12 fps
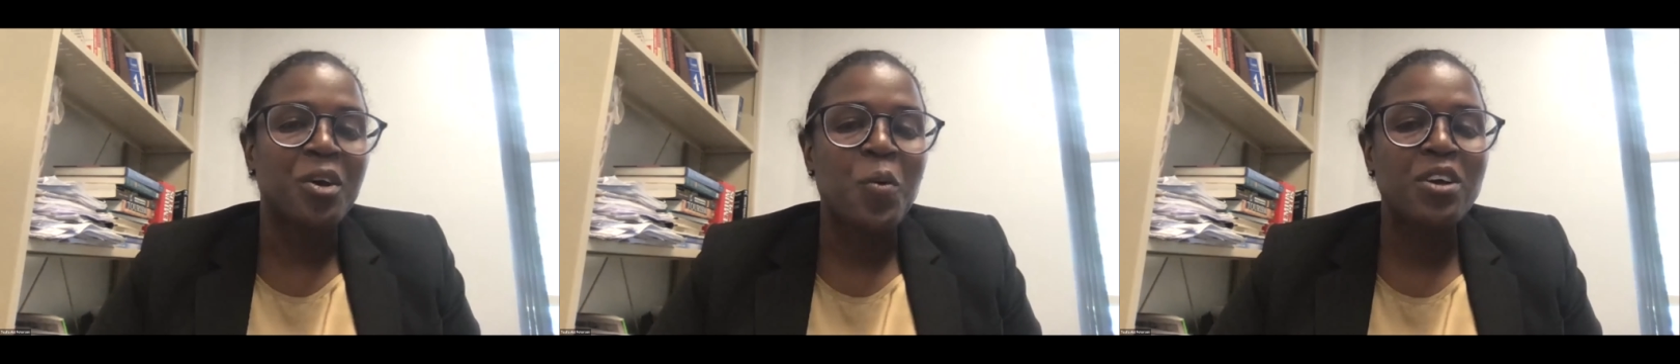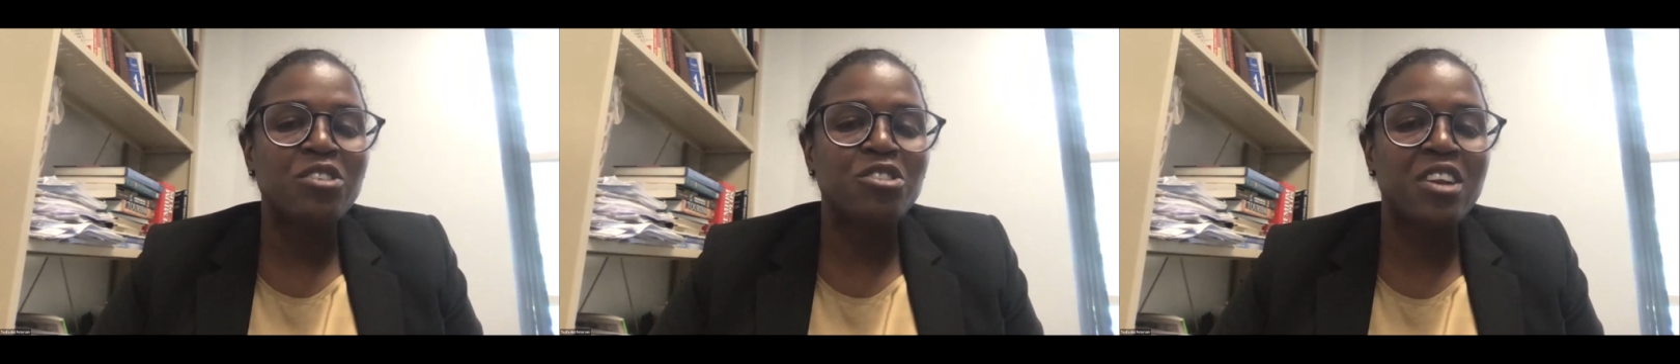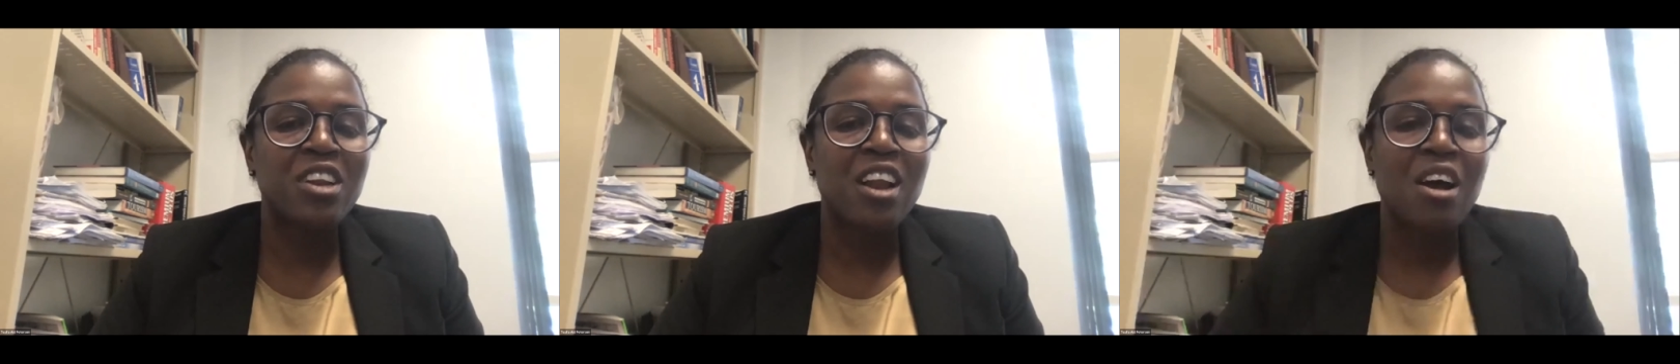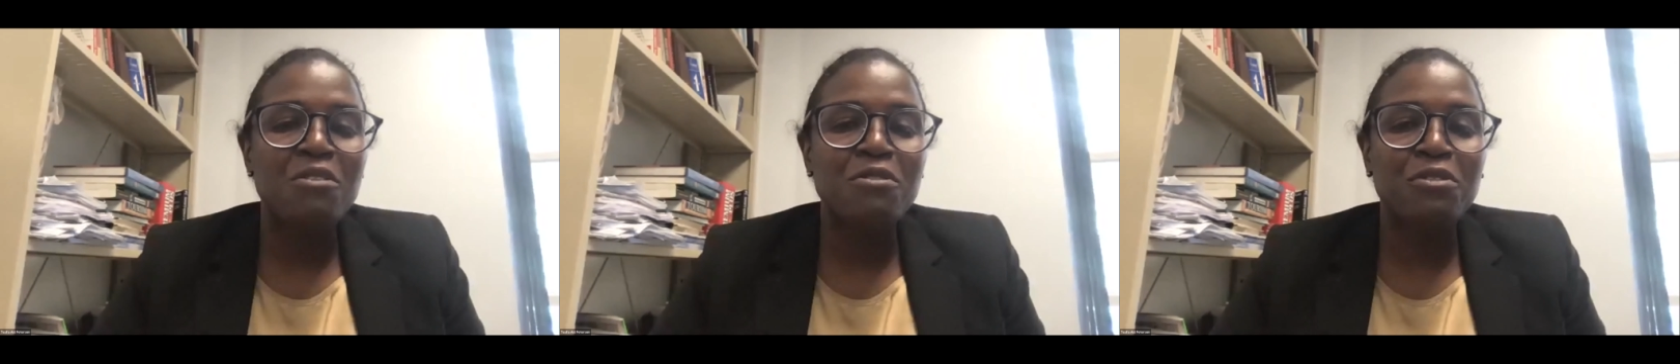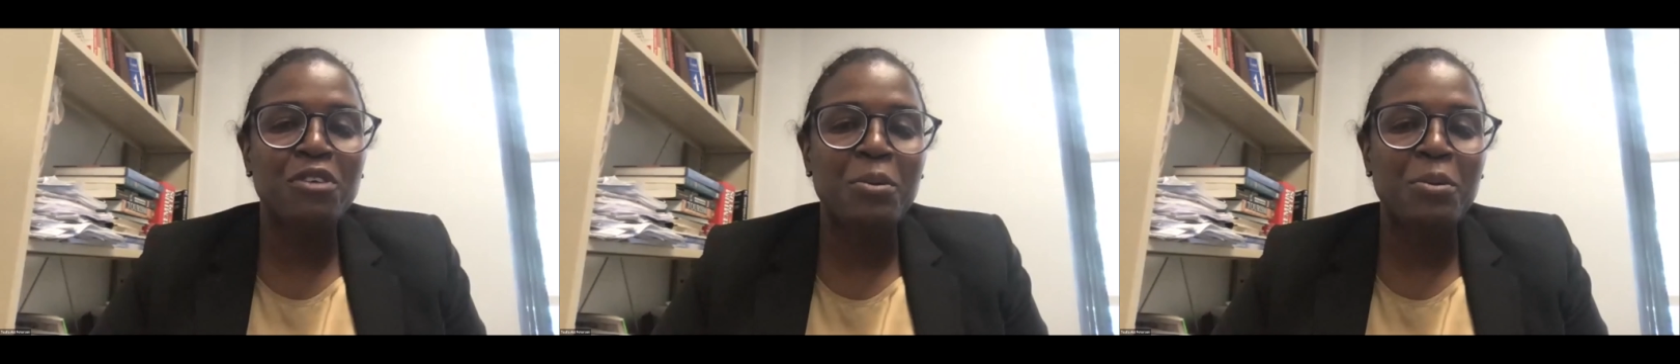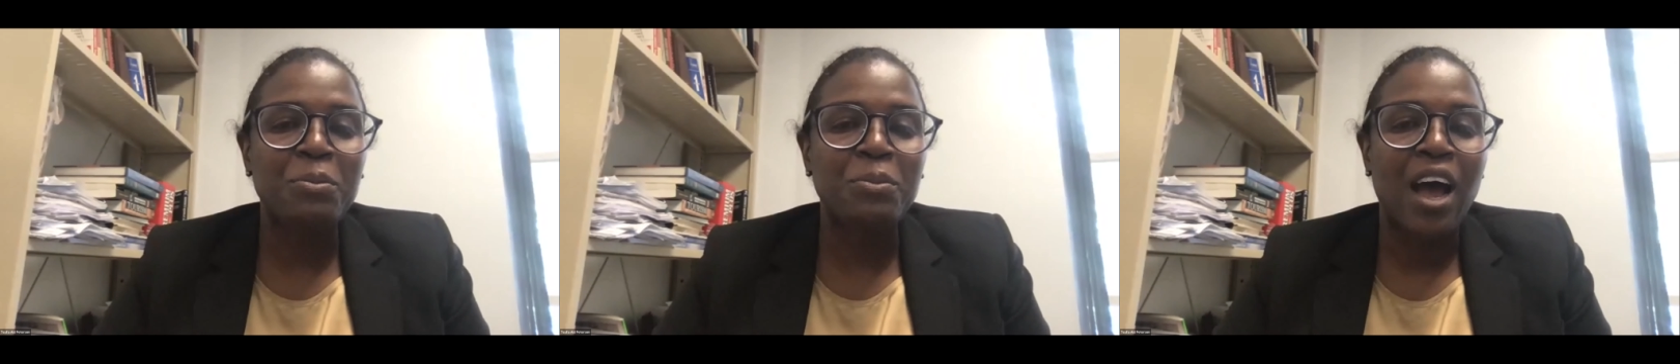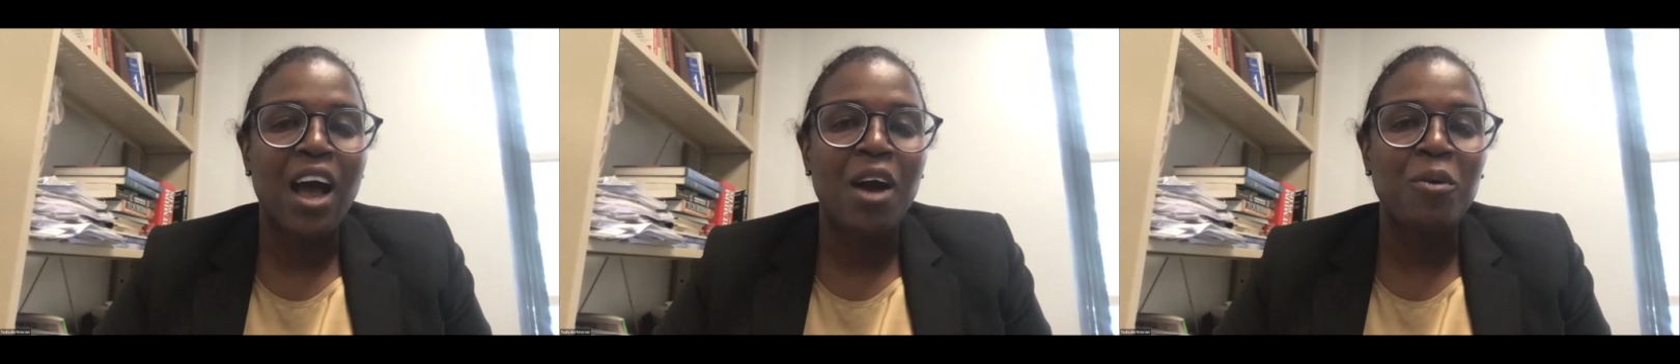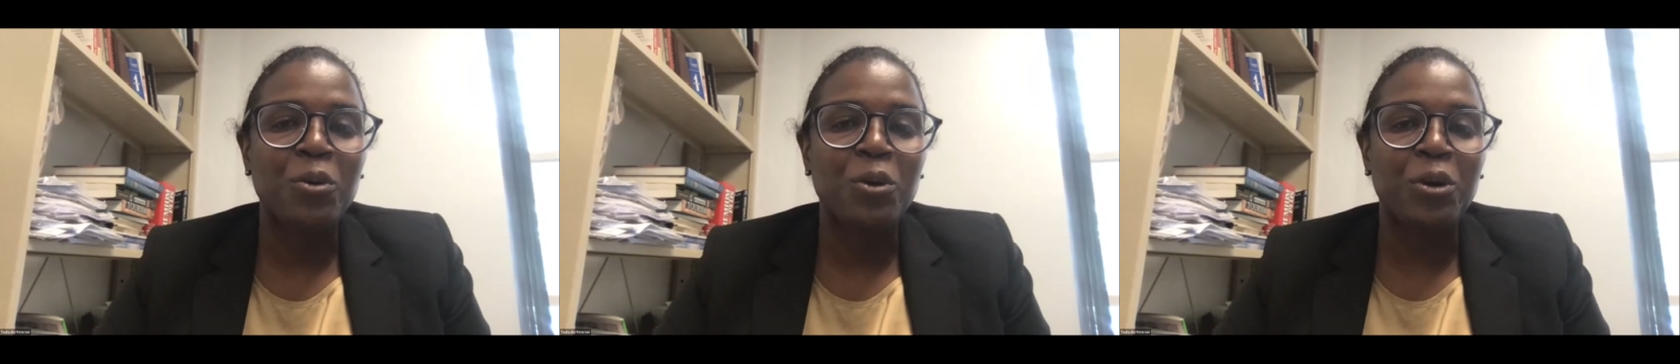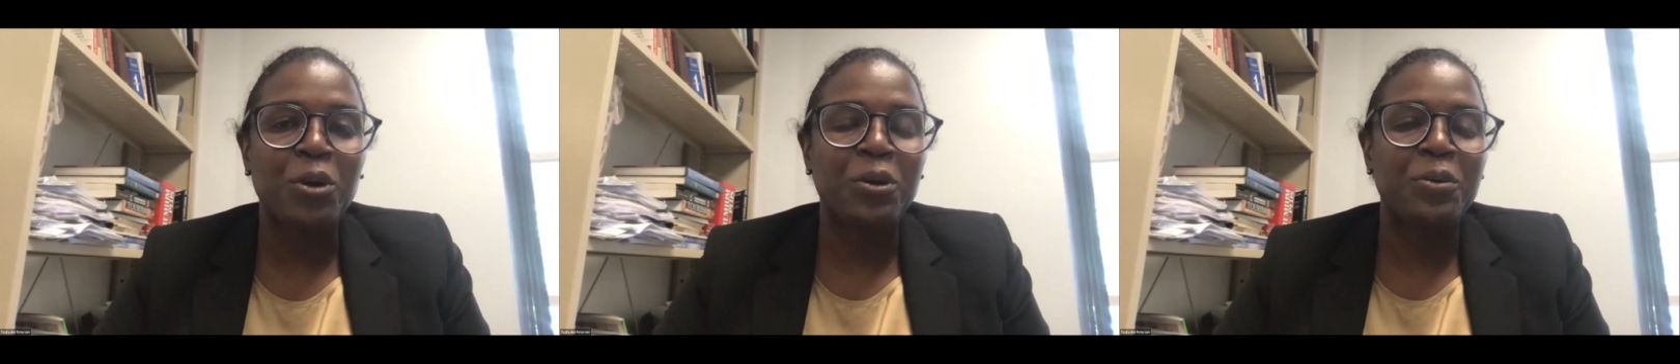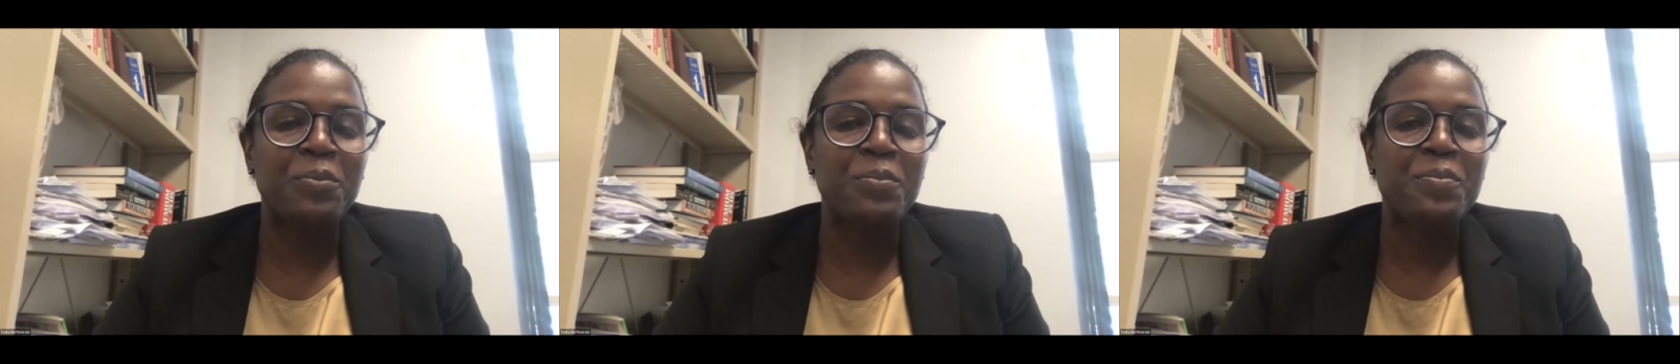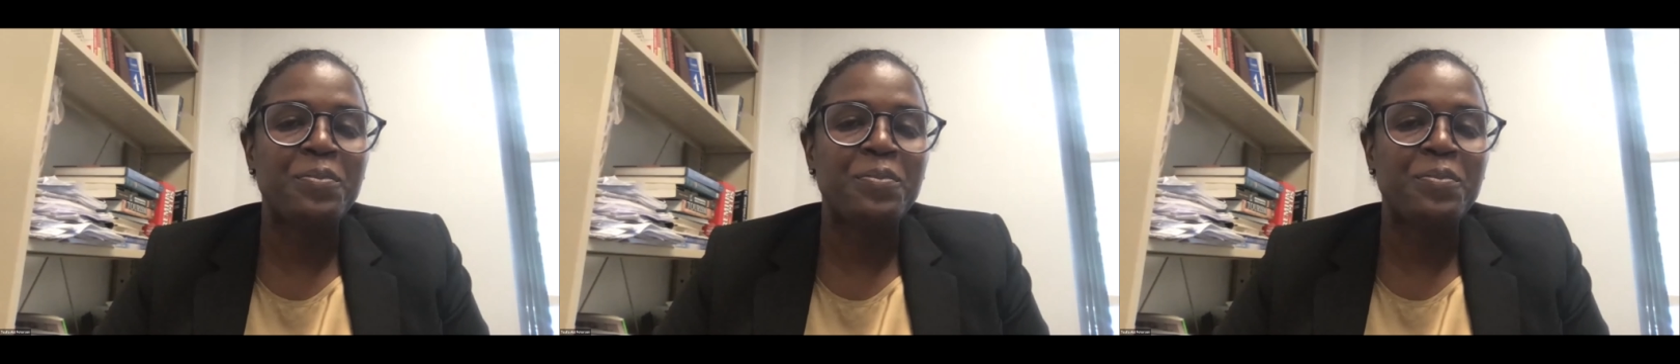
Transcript: a question now from our